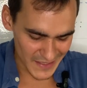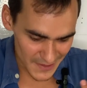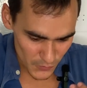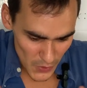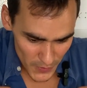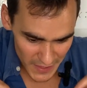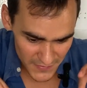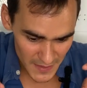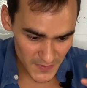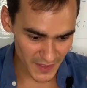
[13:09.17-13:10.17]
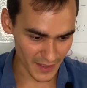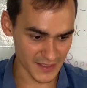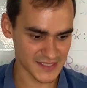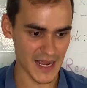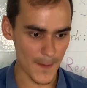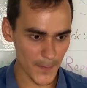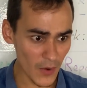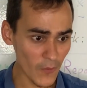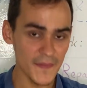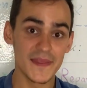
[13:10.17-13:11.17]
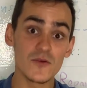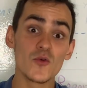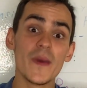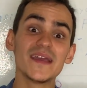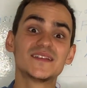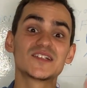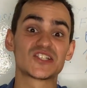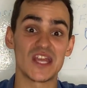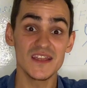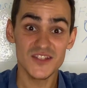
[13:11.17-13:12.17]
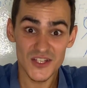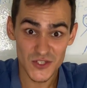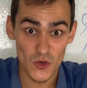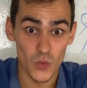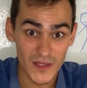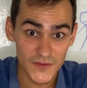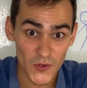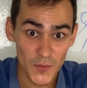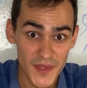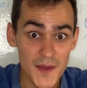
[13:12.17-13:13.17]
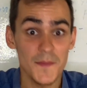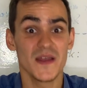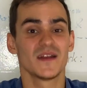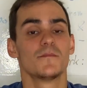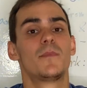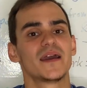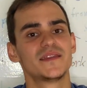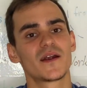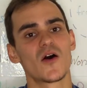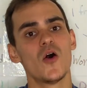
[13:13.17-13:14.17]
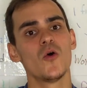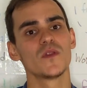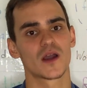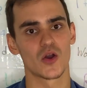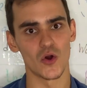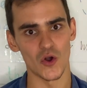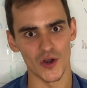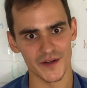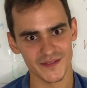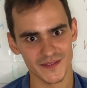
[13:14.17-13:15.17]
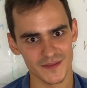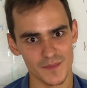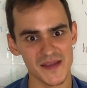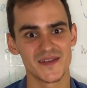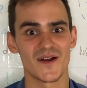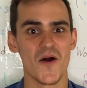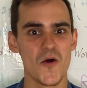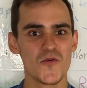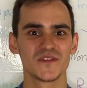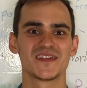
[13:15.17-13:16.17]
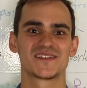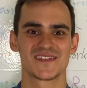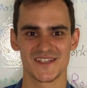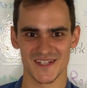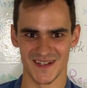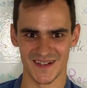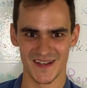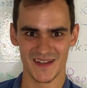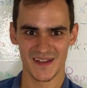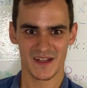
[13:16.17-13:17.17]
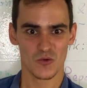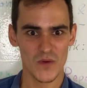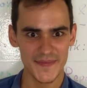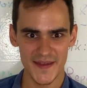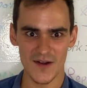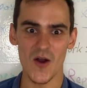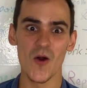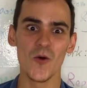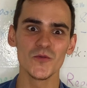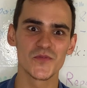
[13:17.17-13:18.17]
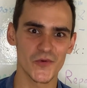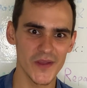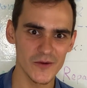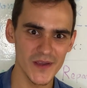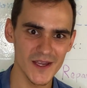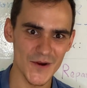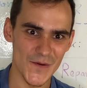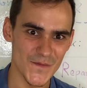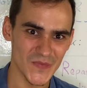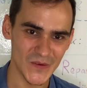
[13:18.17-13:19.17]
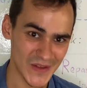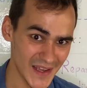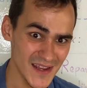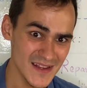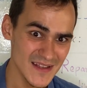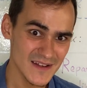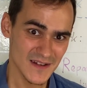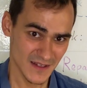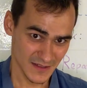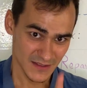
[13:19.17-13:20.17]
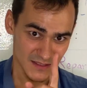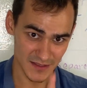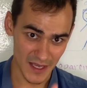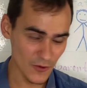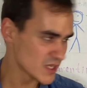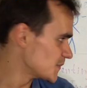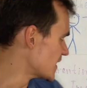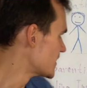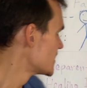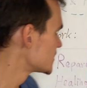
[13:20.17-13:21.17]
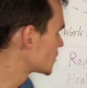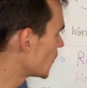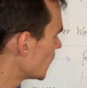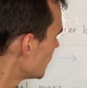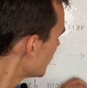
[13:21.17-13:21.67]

will give them the example, and they will make the changes you want from them by their own accord, by their own decision, with their own free will. Okay? Stay with me. So